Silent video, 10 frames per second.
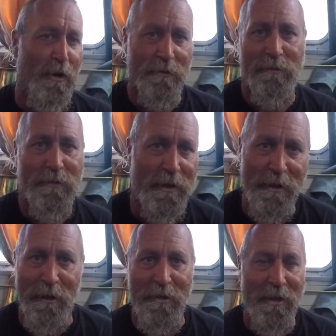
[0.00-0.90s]
on, you
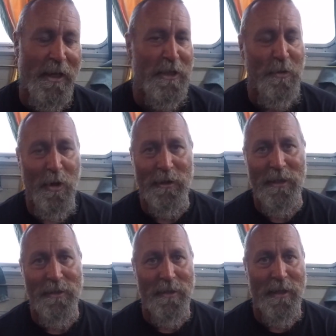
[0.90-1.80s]
know, to get to our
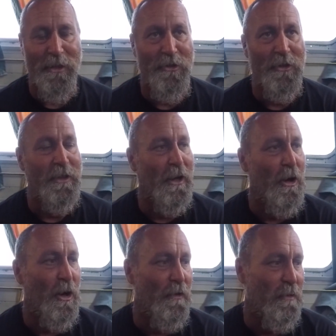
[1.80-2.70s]
destination at
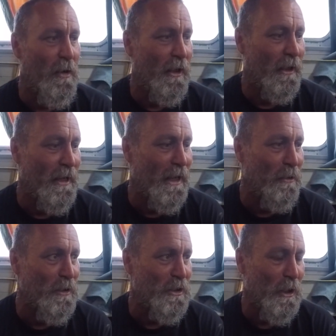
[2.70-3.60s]
half a mile an
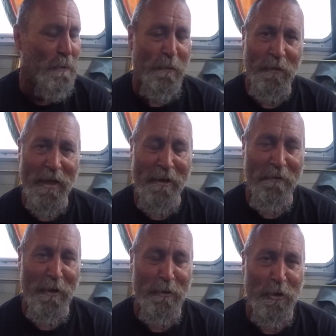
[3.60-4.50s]
hour. So yeah, it
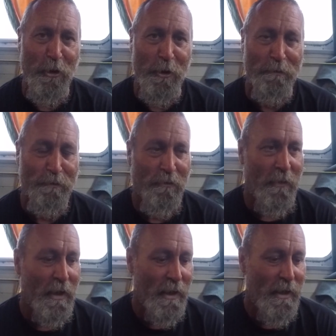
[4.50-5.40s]
feels good.
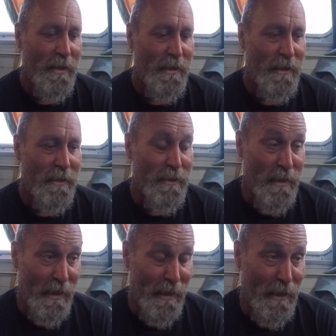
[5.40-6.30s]

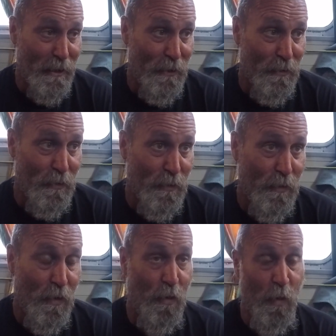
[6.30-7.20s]
Now
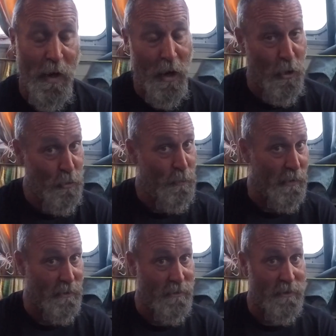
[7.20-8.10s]
we're
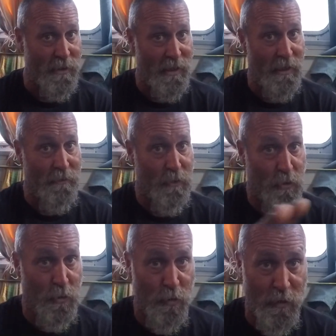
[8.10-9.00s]
hoping to have
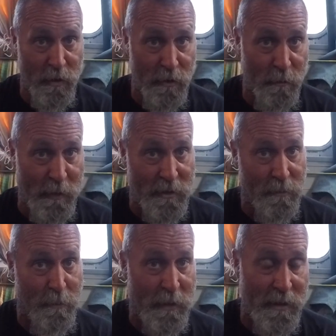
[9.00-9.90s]
all the other bits
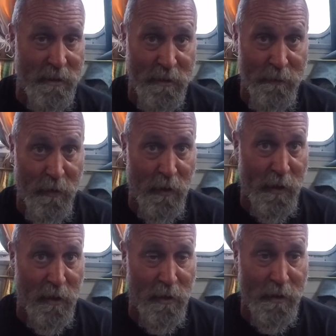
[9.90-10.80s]
and pieces
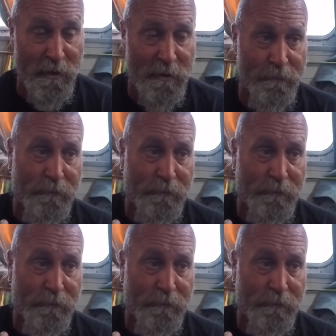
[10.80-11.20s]
finalised